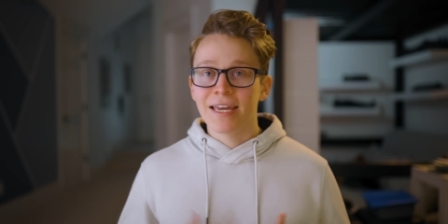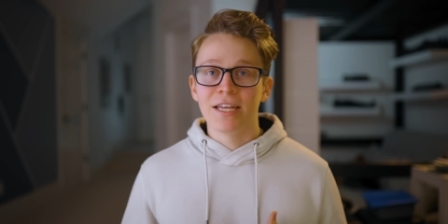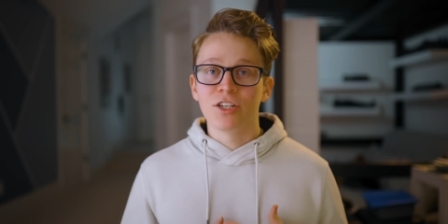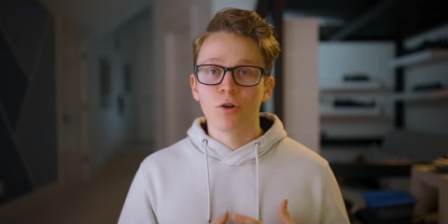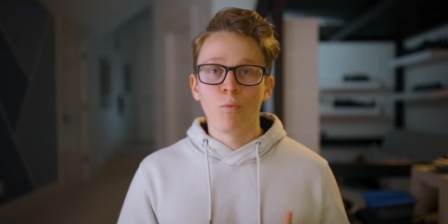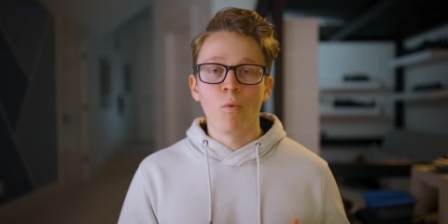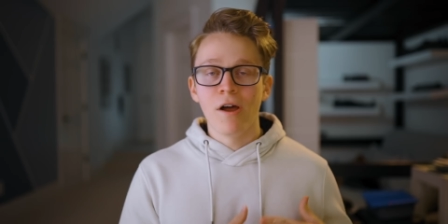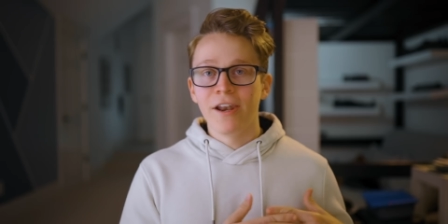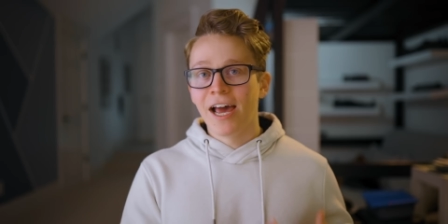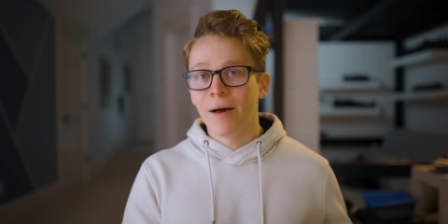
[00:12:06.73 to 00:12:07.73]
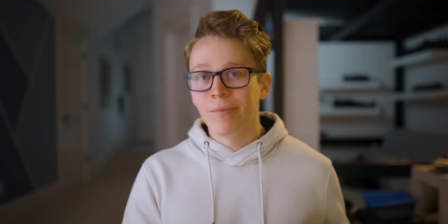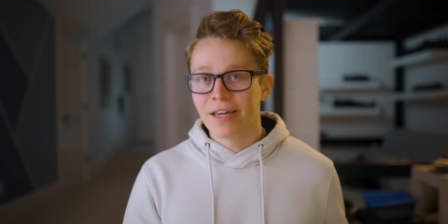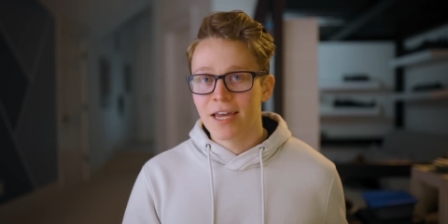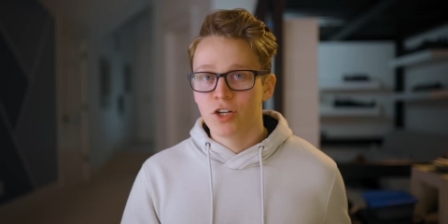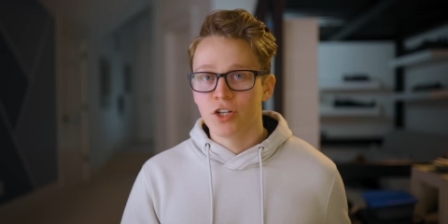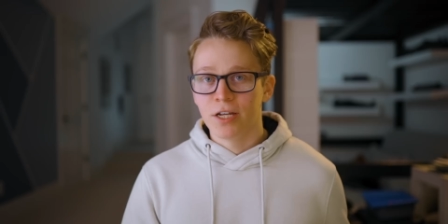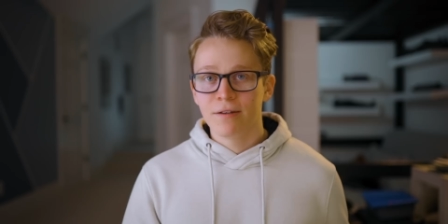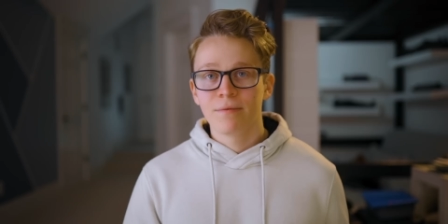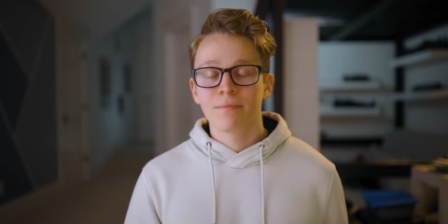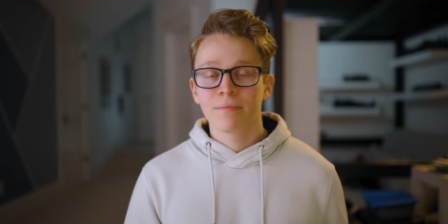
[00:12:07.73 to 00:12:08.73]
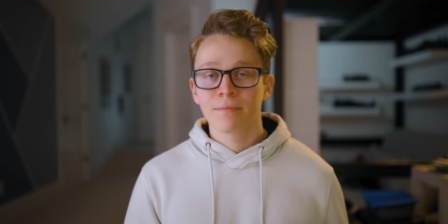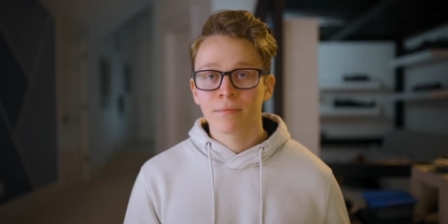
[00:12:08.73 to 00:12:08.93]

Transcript: into one application. And with